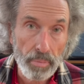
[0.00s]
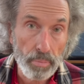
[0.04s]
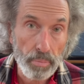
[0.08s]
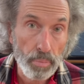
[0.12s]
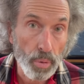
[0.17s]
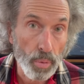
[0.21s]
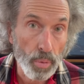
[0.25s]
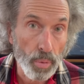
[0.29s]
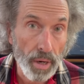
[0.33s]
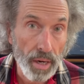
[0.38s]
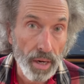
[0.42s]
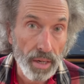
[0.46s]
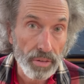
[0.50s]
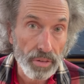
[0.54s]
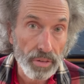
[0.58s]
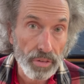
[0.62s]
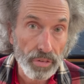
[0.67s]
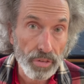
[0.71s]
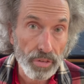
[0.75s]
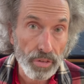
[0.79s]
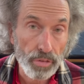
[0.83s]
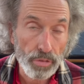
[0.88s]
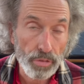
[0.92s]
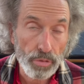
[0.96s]

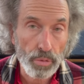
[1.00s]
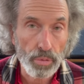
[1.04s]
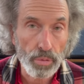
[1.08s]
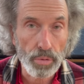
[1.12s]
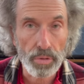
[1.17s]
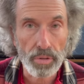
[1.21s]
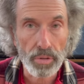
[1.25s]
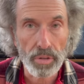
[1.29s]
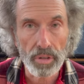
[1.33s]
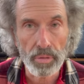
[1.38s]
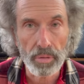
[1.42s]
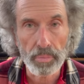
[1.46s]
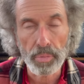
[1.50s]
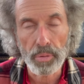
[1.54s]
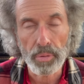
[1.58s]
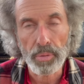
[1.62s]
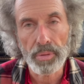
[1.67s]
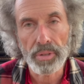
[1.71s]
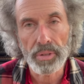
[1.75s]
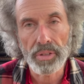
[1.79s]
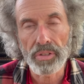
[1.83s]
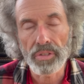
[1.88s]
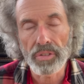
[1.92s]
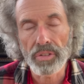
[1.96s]
paralysis or a
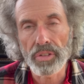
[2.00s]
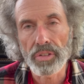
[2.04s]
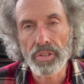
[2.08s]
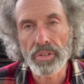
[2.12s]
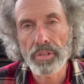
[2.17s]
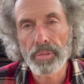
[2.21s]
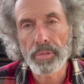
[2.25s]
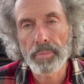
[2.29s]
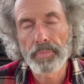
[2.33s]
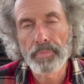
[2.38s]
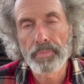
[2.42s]
paresis.